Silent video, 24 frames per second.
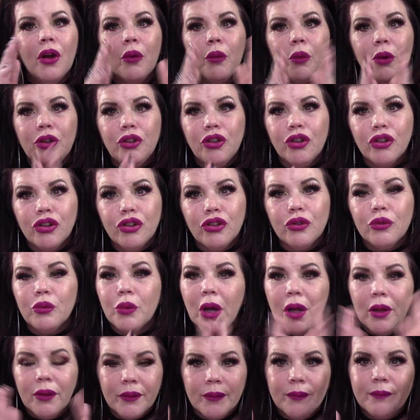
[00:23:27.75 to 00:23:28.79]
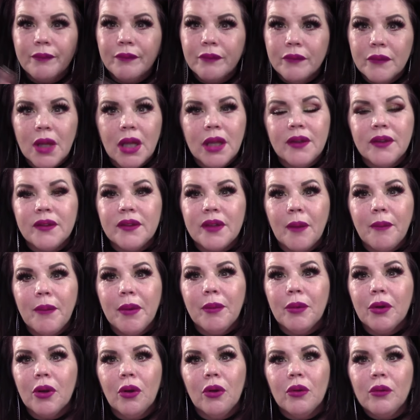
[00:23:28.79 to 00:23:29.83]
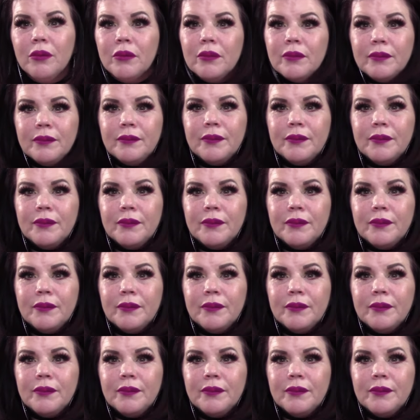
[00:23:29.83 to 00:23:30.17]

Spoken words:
When you're, well, some people don't.